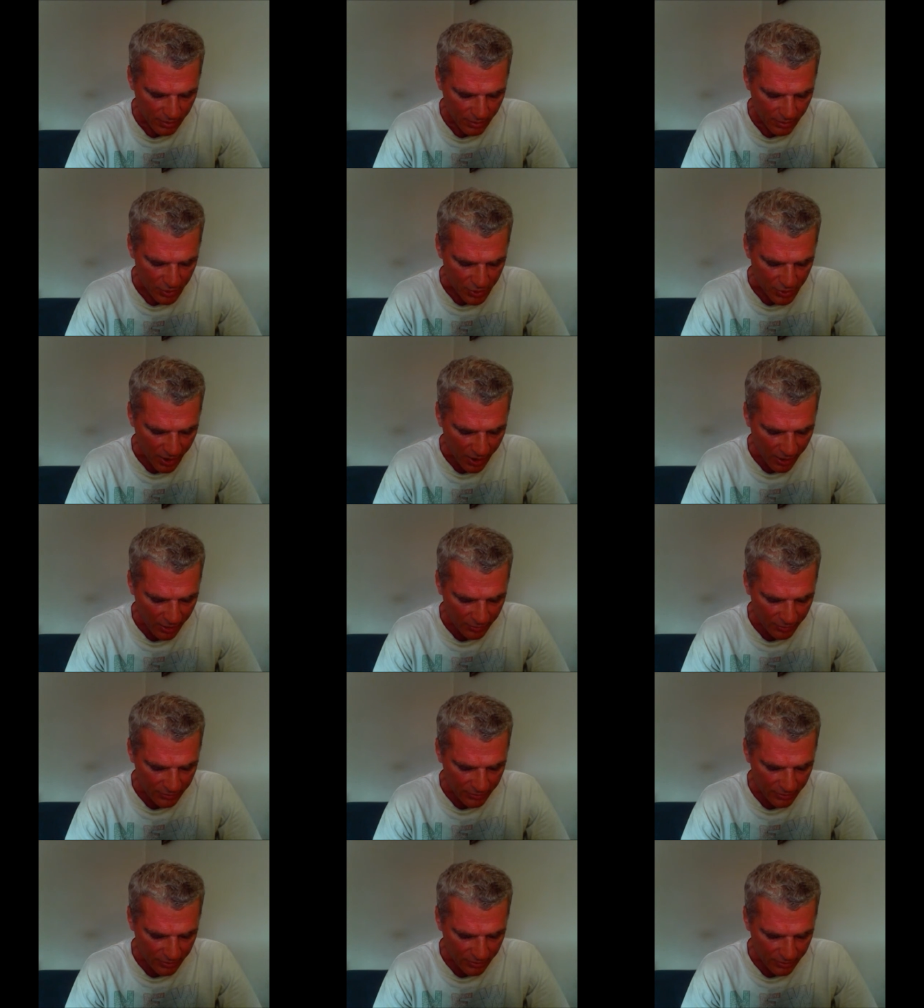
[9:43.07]

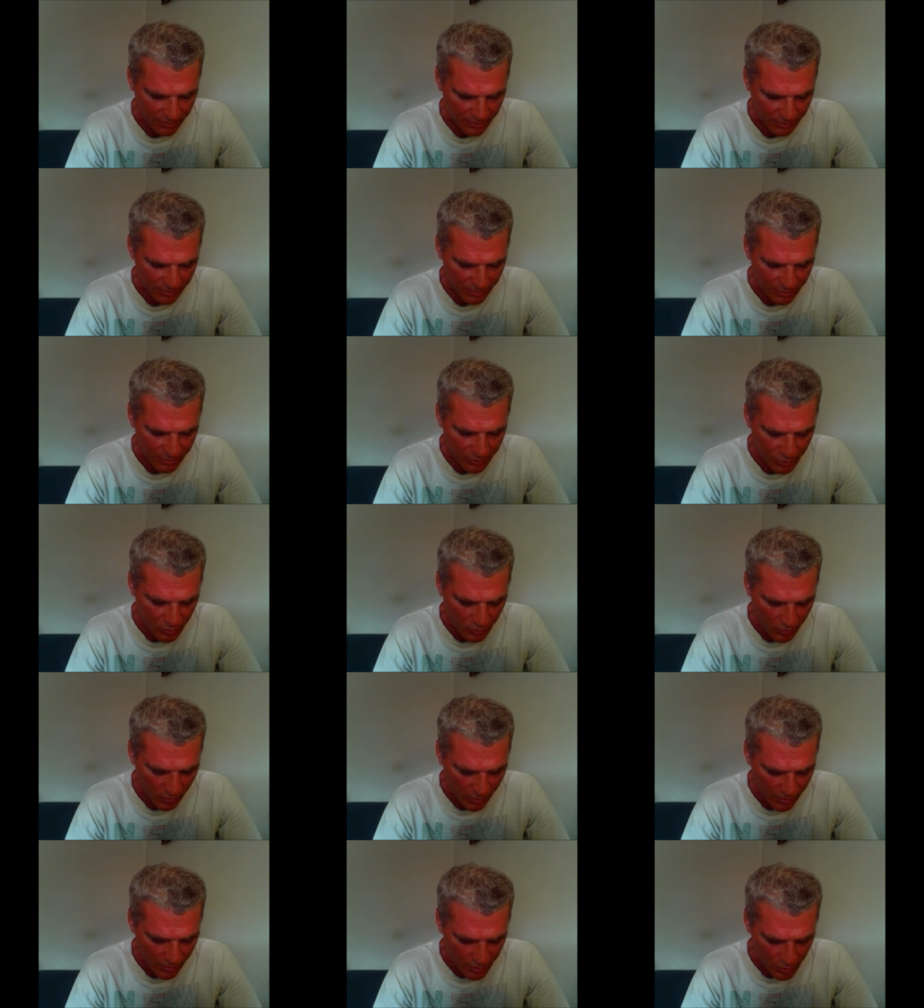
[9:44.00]
Shout that you
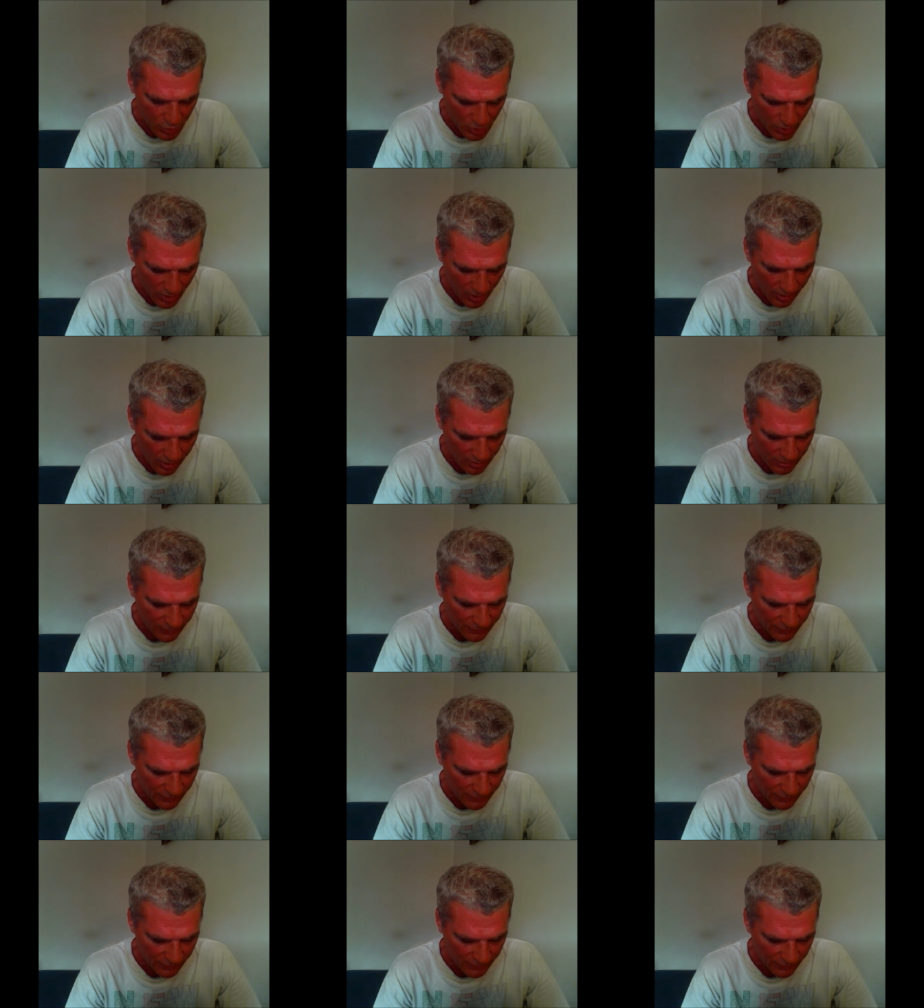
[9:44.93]
are a child of